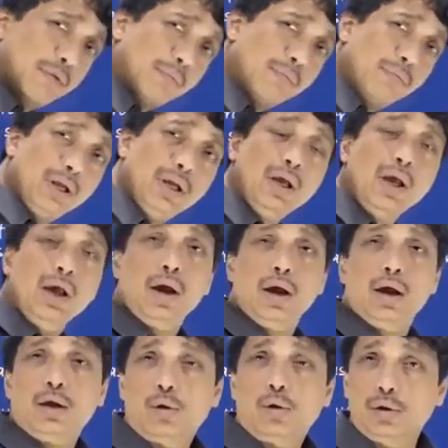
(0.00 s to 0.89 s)
if you remember,
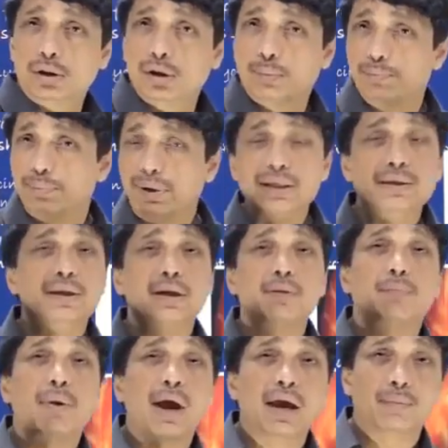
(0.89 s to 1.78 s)
called the
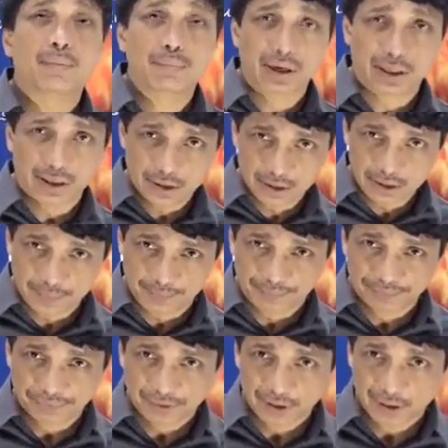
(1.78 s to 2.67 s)
pizza pie appearance.